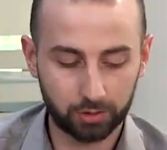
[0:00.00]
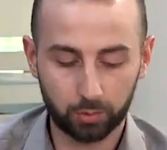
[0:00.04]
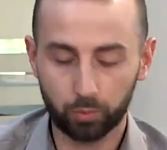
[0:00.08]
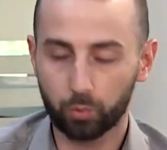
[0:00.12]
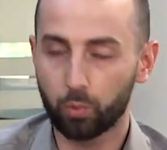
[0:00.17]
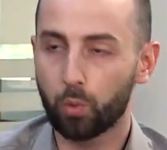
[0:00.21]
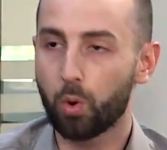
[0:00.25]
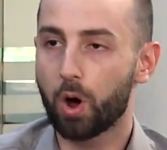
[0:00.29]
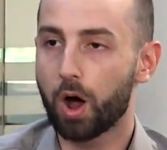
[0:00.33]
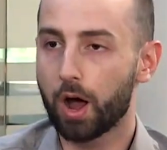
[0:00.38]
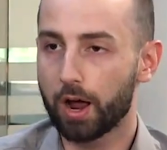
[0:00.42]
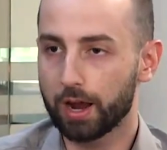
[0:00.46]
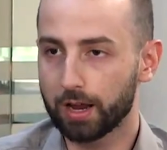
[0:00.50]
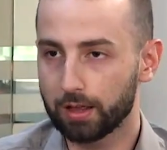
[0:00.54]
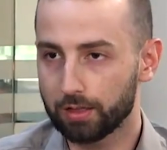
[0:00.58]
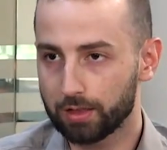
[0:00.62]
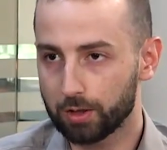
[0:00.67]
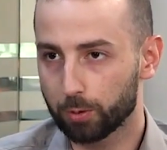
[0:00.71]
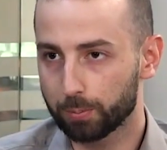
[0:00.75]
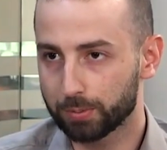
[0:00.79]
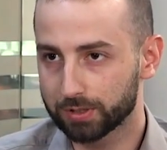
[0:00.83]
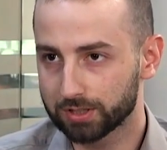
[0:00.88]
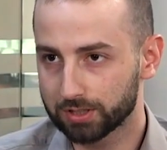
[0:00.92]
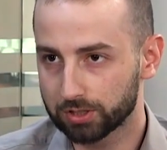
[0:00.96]
to why the
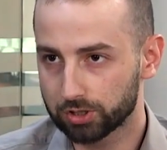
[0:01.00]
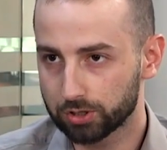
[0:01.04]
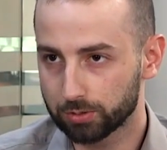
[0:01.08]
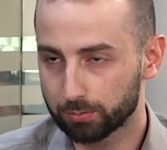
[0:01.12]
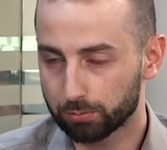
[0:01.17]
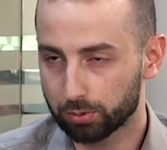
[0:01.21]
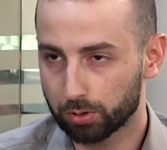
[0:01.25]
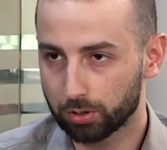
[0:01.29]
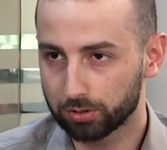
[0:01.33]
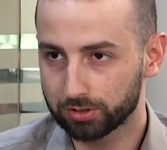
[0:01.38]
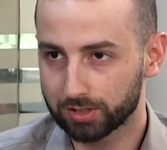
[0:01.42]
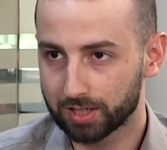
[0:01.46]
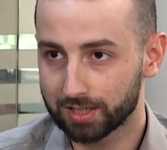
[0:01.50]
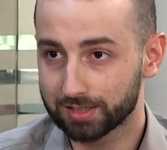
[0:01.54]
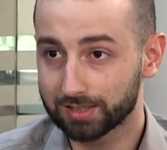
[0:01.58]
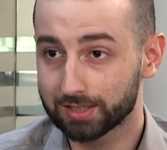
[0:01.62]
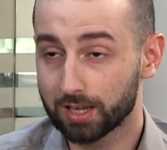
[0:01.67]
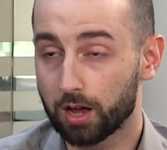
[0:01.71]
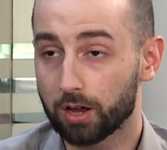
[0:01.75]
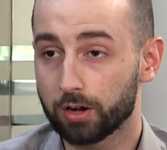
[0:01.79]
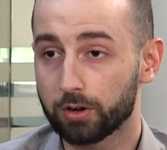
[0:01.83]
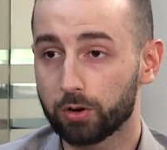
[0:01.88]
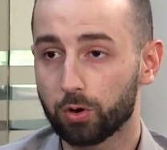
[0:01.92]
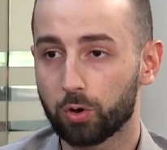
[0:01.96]
opposition protests
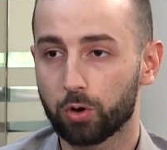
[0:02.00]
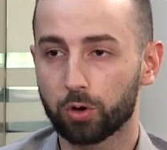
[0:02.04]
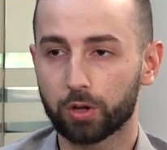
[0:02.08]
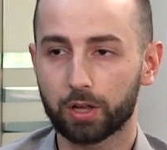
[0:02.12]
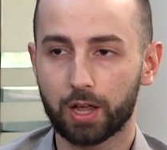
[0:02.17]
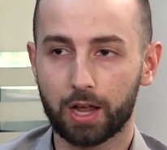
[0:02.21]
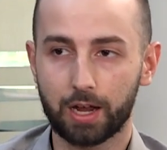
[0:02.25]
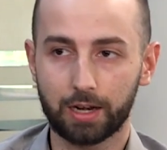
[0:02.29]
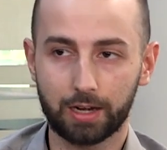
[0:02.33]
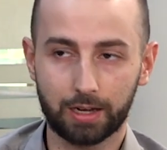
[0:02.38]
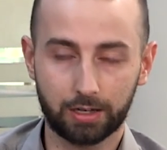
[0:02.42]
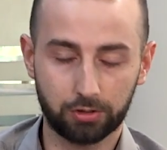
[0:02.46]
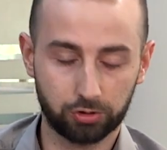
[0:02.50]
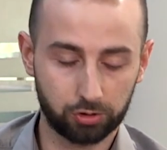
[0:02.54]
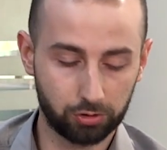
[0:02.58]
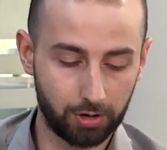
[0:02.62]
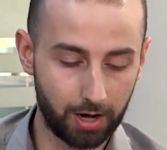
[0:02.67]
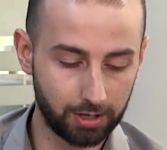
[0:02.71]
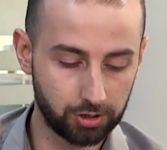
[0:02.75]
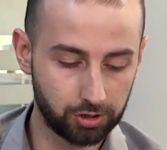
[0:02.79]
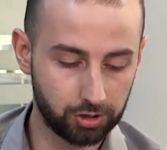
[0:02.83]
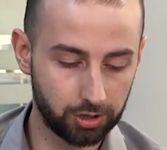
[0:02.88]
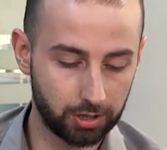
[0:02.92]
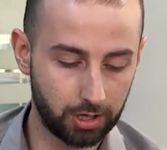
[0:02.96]
are not gaining
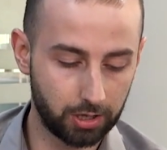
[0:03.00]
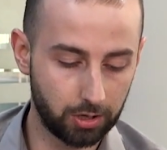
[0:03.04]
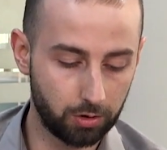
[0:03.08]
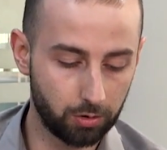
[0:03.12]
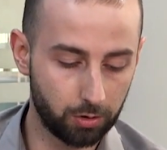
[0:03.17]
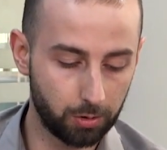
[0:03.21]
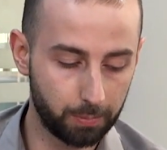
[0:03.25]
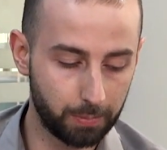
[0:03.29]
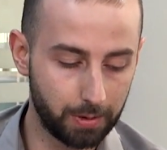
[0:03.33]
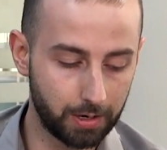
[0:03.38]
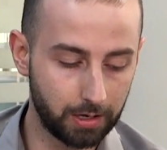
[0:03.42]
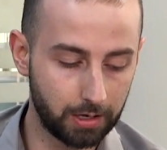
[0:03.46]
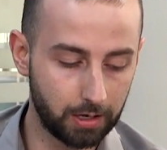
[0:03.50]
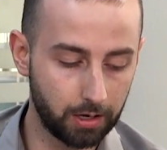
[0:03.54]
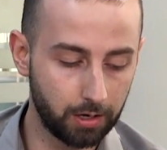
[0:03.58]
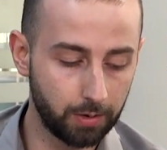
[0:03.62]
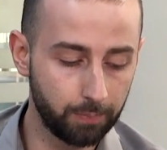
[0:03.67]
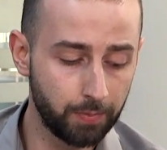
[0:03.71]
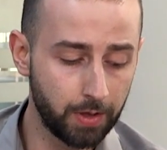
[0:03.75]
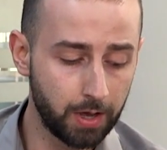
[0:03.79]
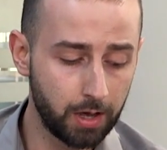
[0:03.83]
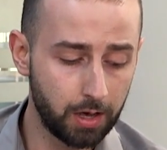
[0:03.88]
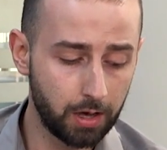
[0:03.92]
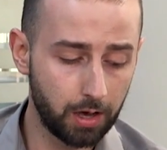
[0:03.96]
traction, in your opinion.
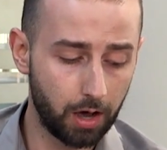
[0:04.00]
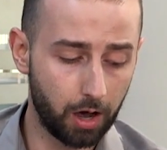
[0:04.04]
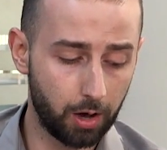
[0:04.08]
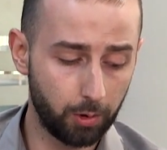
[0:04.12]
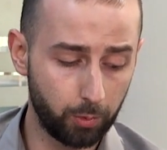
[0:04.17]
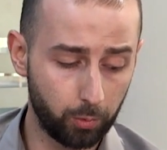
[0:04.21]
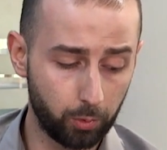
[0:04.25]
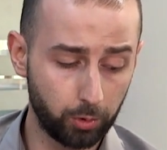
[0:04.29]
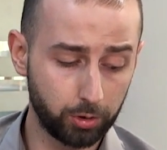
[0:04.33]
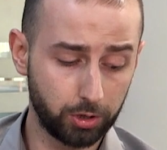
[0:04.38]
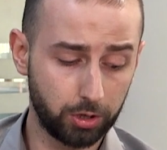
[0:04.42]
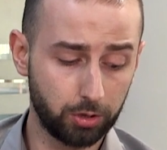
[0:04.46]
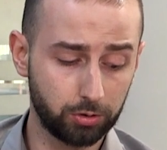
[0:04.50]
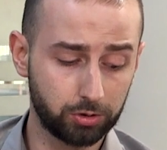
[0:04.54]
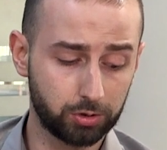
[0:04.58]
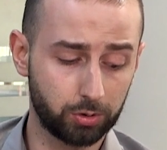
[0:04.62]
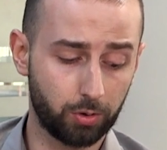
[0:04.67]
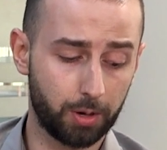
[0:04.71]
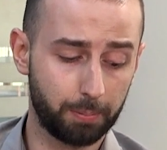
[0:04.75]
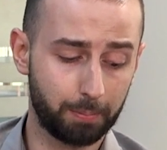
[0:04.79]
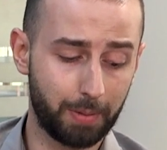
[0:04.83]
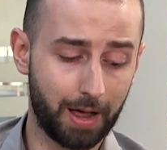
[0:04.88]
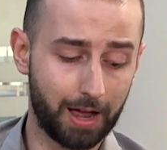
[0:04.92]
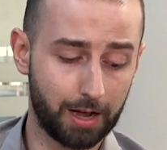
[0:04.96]
I want you to
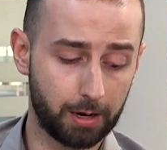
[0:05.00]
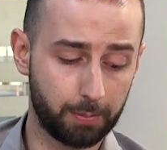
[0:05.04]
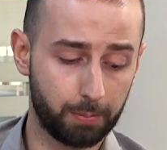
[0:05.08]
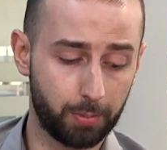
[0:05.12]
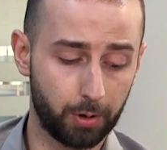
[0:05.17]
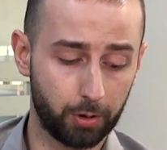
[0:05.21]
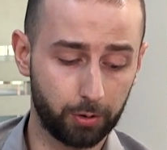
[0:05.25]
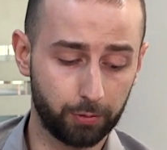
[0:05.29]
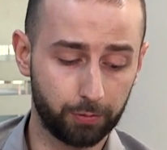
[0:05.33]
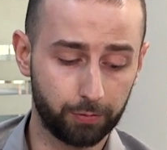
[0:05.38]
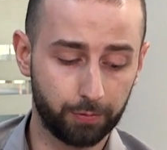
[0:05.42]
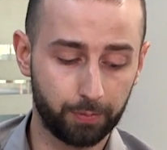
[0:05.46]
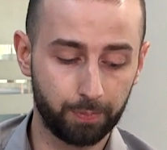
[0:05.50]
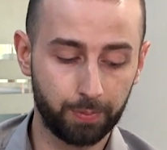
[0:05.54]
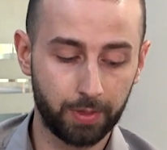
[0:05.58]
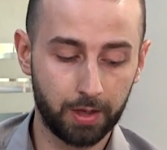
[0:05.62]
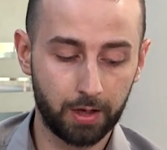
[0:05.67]
unpack both.